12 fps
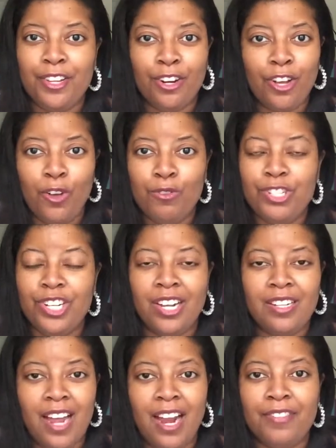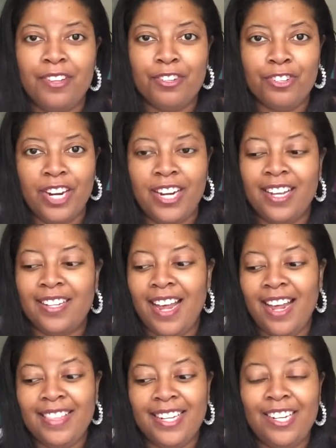They're coaching a lot. They're training a
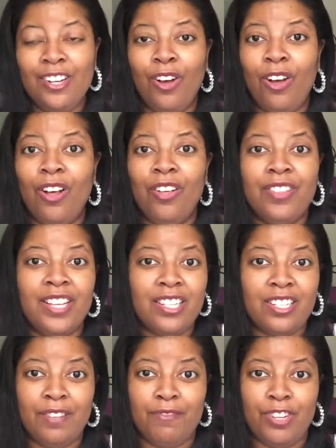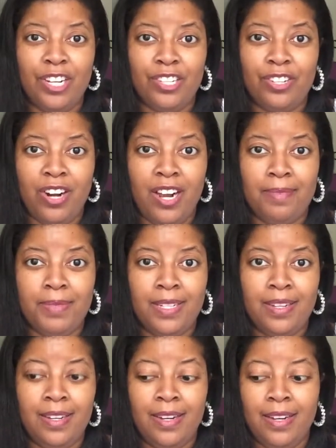lot. They need all that stuff transcribed.
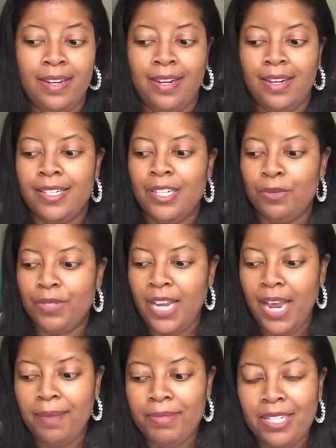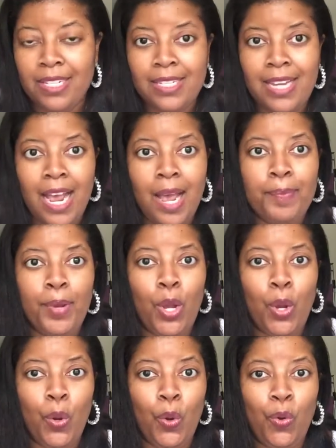So time to stop
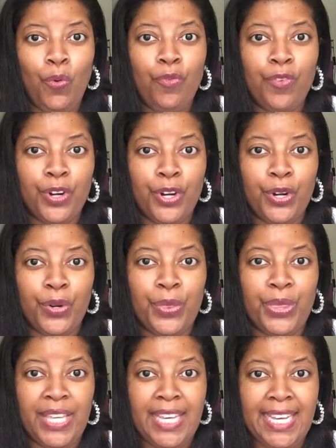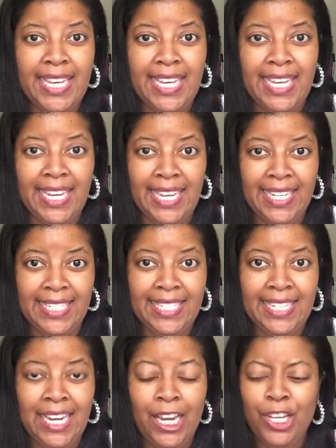overthinking
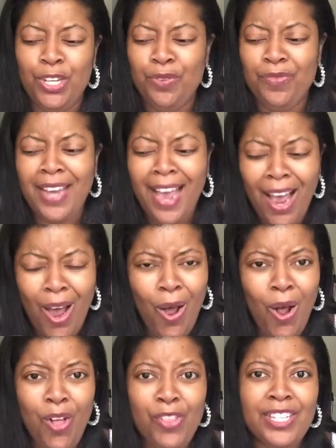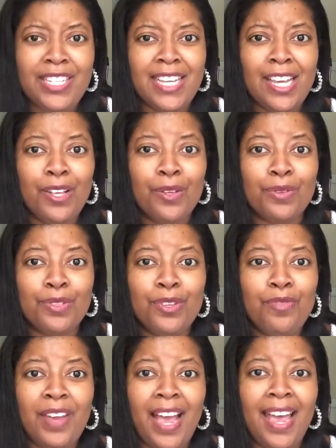it. You've got all the skills.
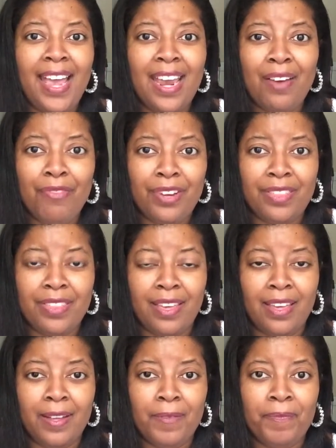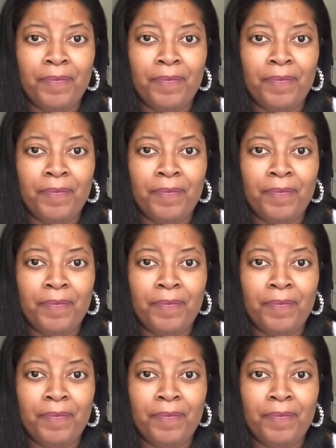You've got everything.